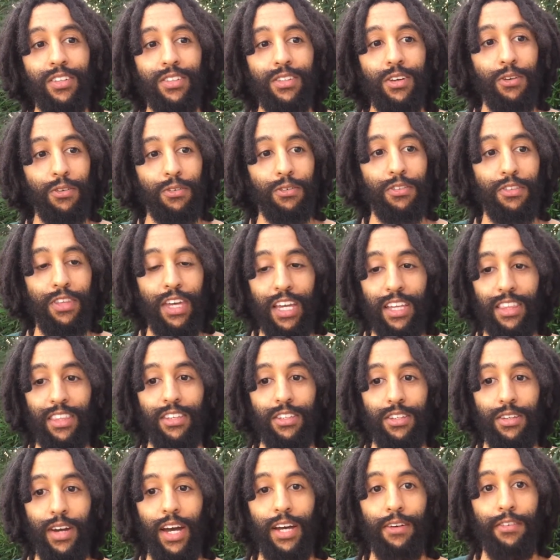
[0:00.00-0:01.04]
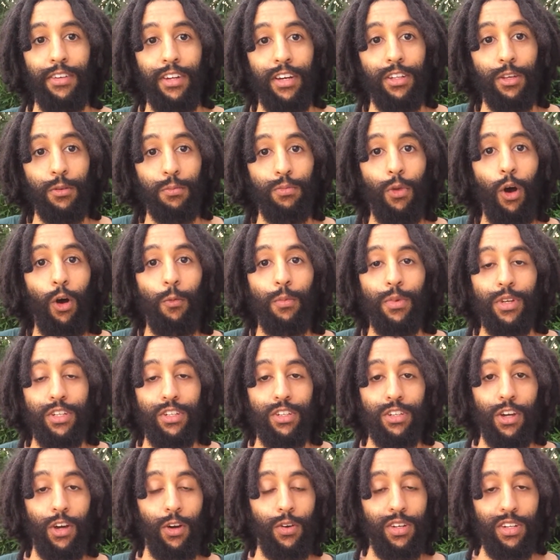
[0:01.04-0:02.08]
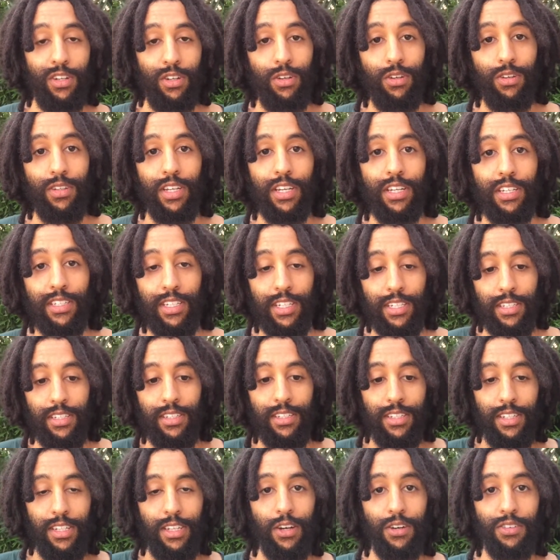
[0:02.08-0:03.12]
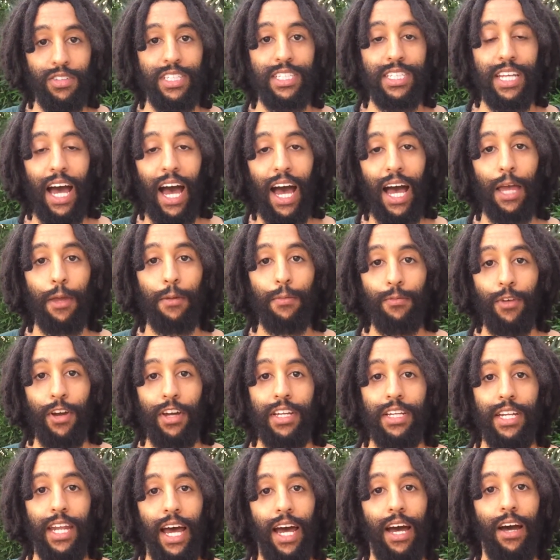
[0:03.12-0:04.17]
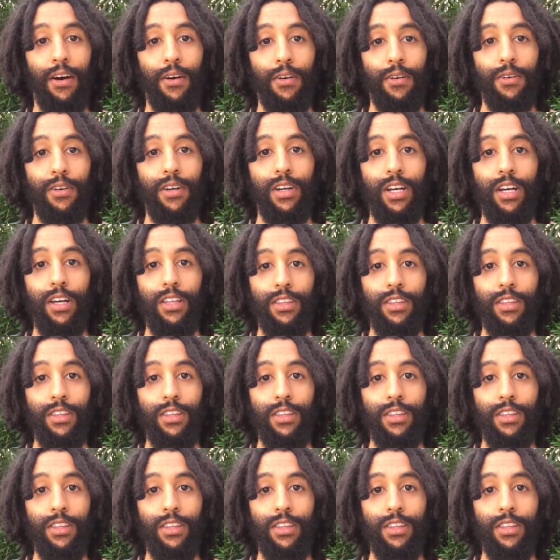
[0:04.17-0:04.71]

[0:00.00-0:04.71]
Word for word: Don't think that you have another moment to go and do this. This is the only time right now.